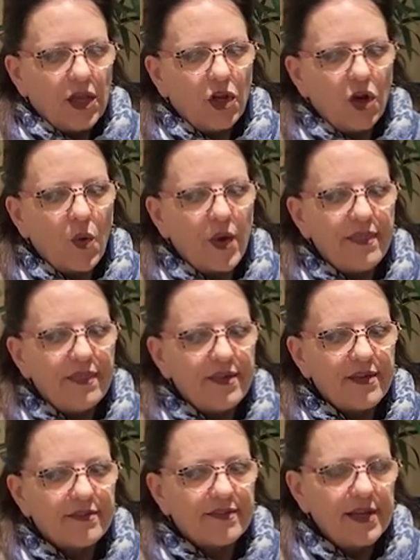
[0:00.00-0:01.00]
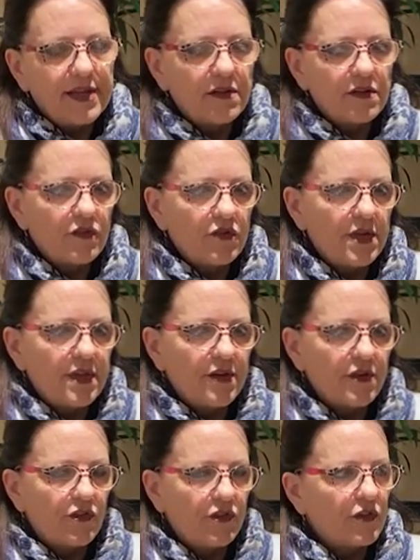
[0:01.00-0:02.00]
You know, in this industry,
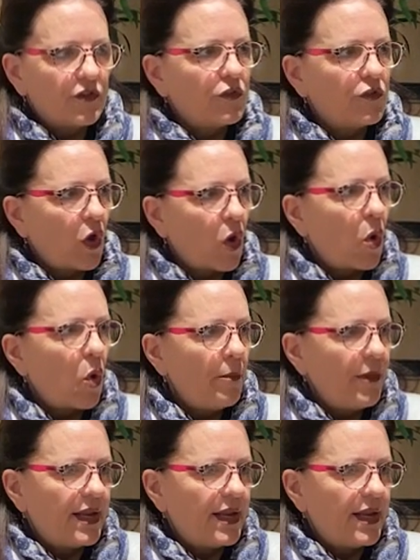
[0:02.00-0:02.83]
there's just so